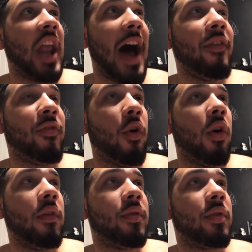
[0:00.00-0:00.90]
It's
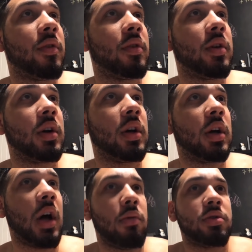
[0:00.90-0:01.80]
July 4th.
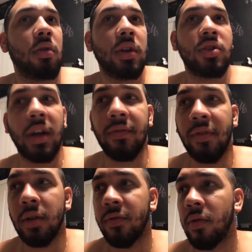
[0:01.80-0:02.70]
I was
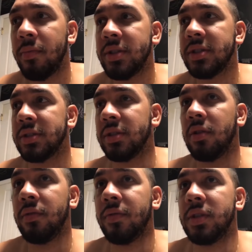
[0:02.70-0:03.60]
only trying to fuck four
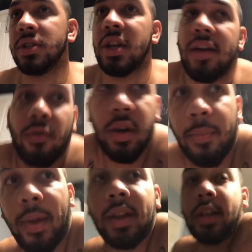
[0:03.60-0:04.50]
bitches, you know, for the
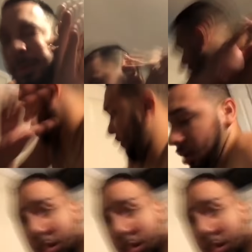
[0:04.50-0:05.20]
July 4th independent.